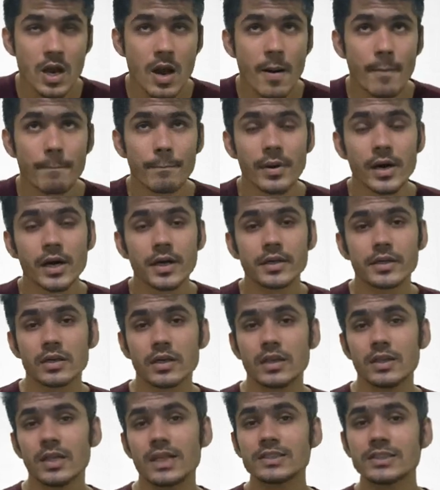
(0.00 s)
But
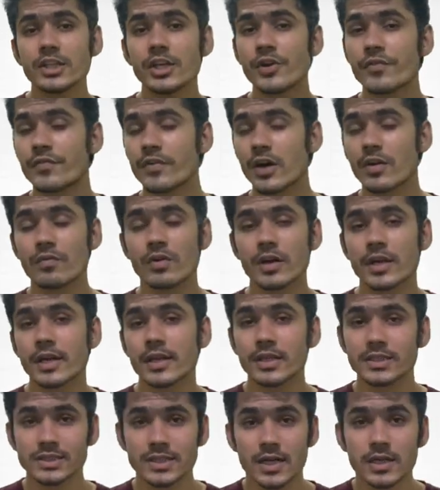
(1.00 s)
let's say if you are working in a
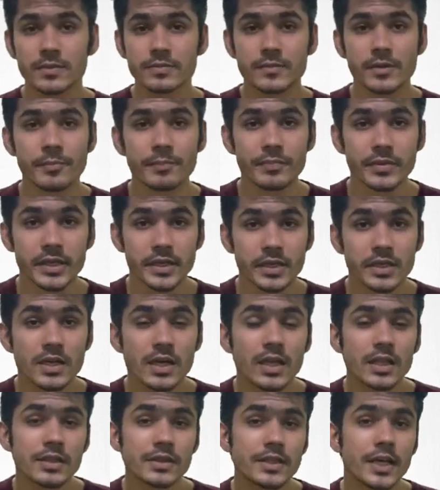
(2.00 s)
startup company,
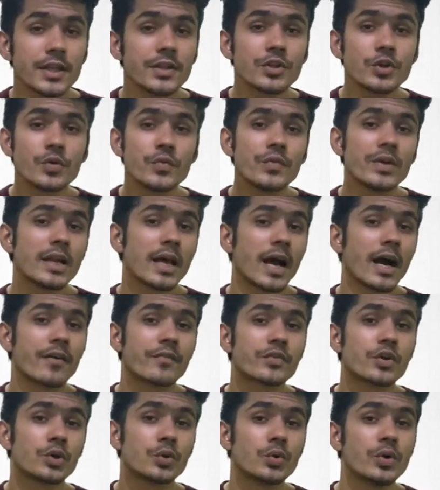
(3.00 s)
then you will have
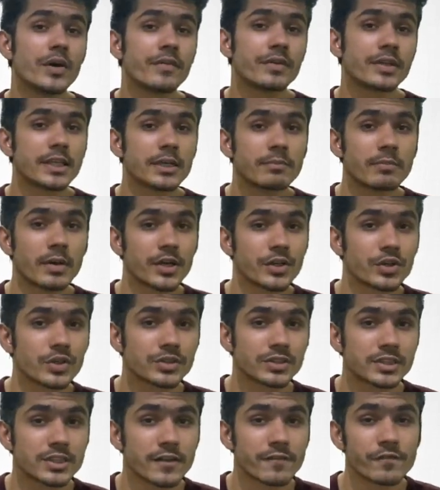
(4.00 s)
to do everything by
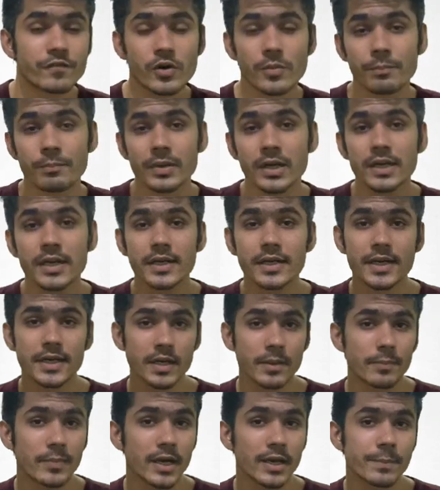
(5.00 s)
yourself from building data
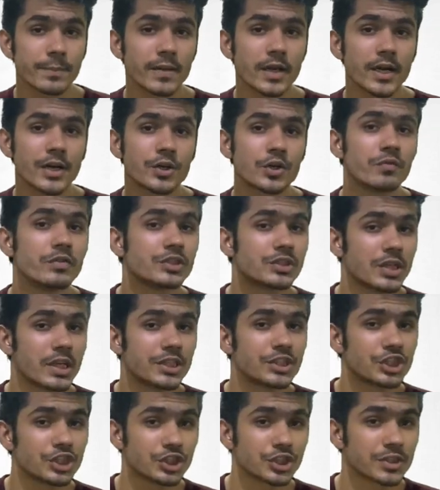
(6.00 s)
pipeline to
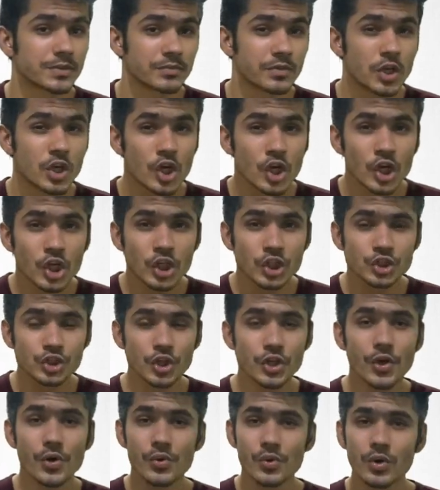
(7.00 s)
visualization. So
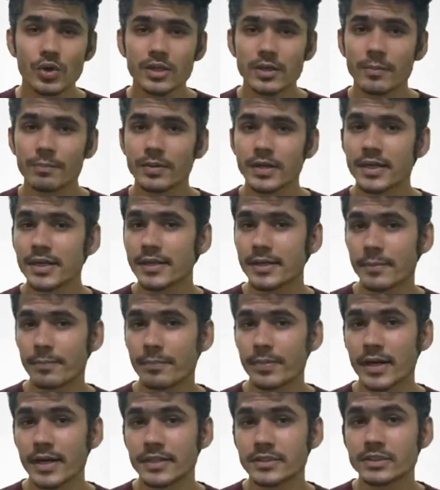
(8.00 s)
your role completely
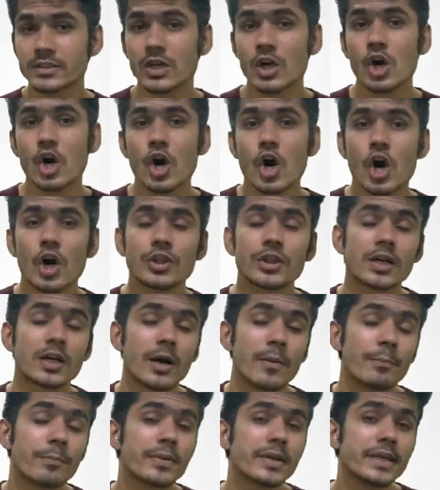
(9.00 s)
depends on the
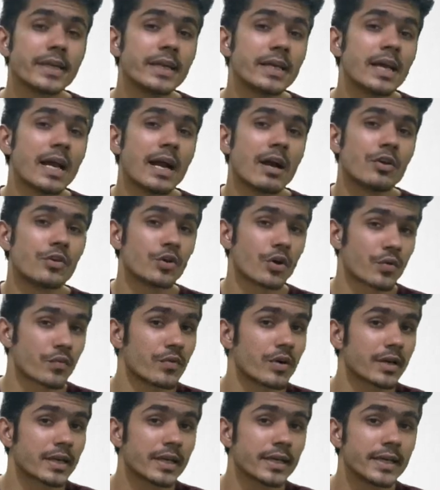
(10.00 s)
company you're
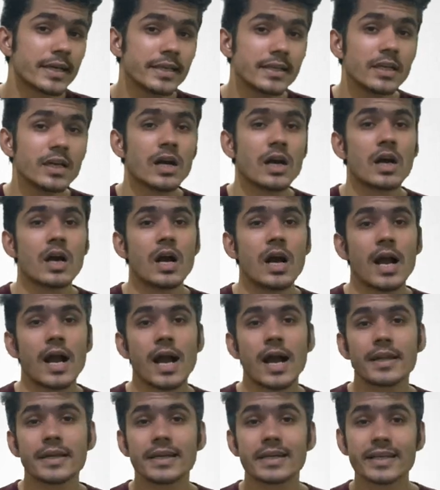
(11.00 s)
working in
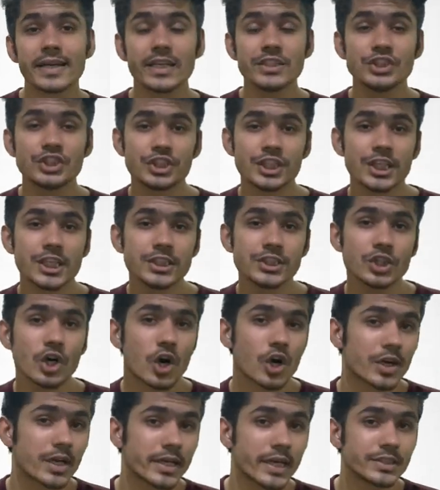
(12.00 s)
and it can change
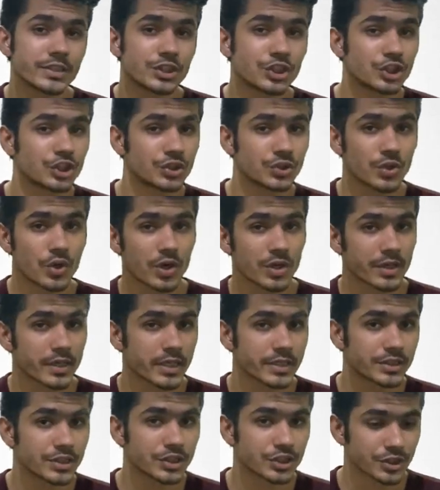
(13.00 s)
organization to
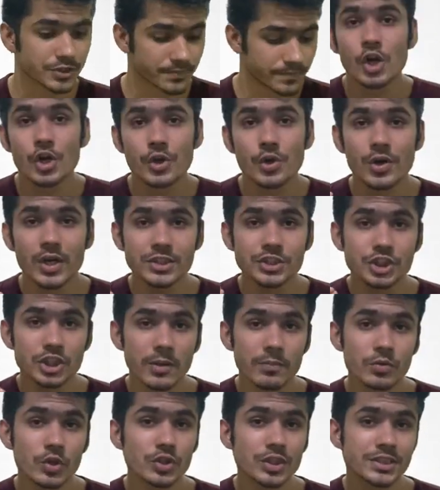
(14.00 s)
organization. You can jump
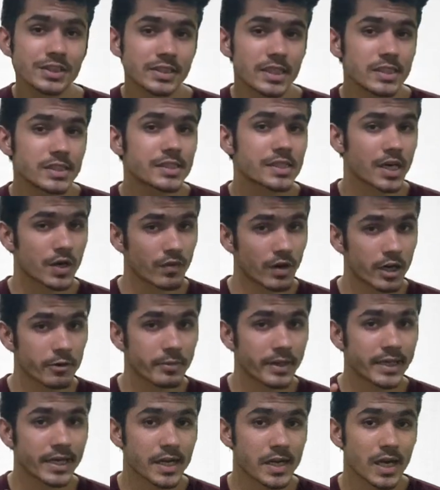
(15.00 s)
to the skills required by
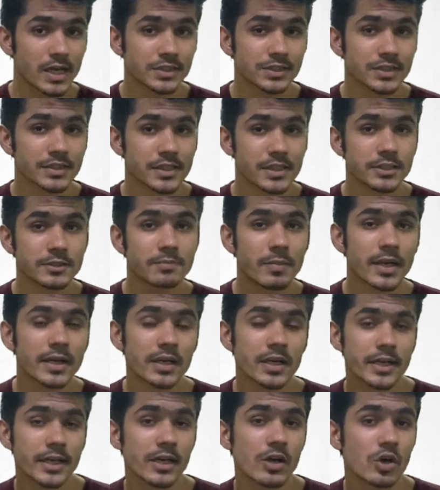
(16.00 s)
data engineers by
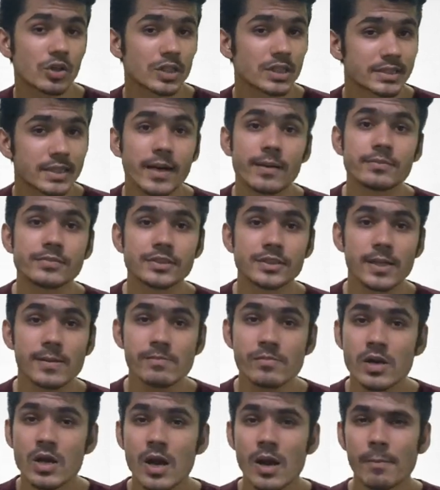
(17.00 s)
clicking on the timestamp.
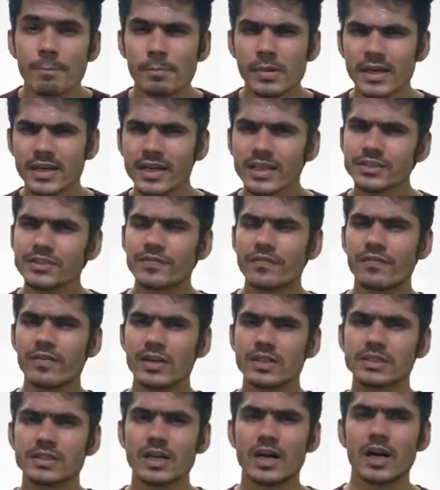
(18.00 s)
But let's
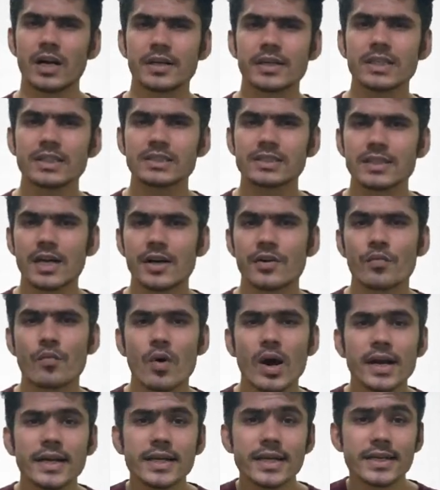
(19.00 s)
first understand why
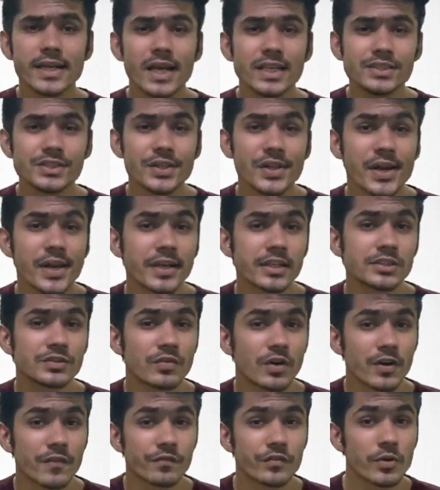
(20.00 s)
data engineering is one
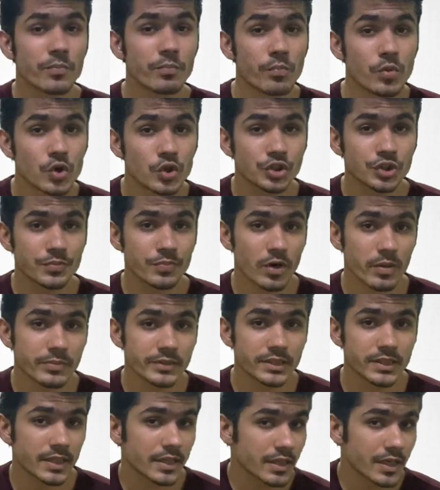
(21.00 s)
of the most
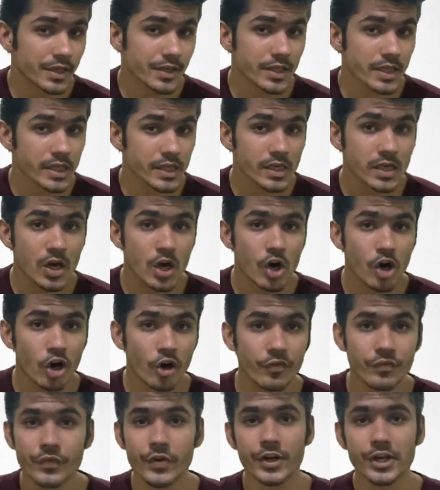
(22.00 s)
promising career of
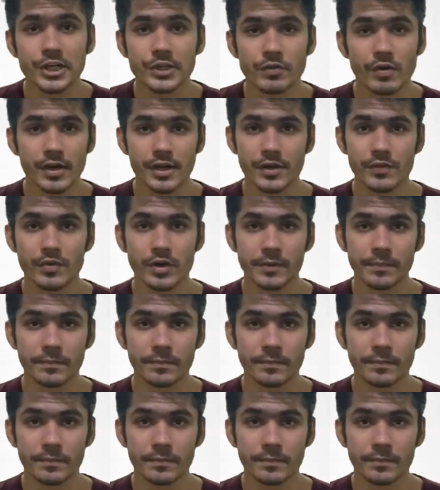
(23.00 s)
2021.